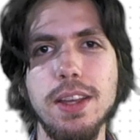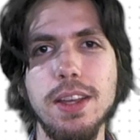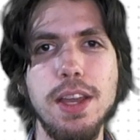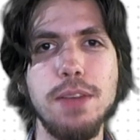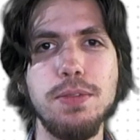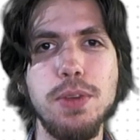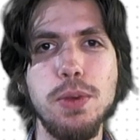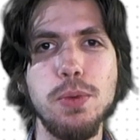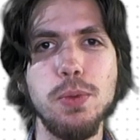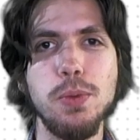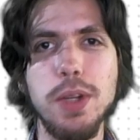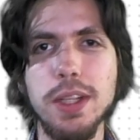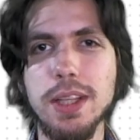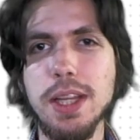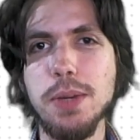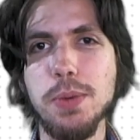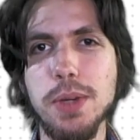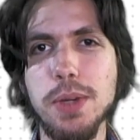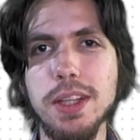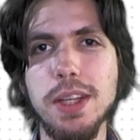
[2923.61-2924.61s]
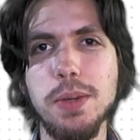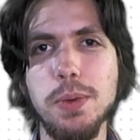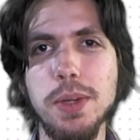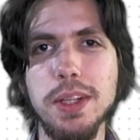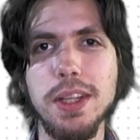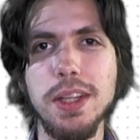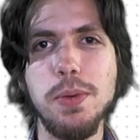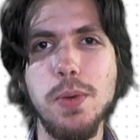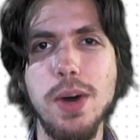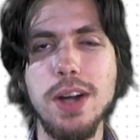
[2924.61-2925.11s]
if you really, really,
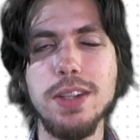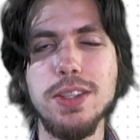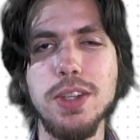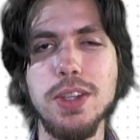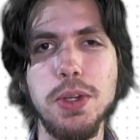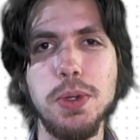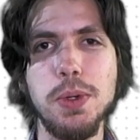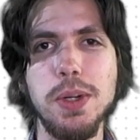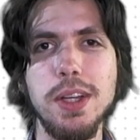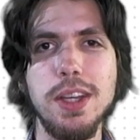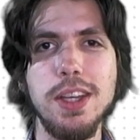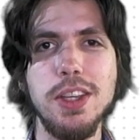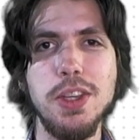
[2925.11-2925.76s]
really want to,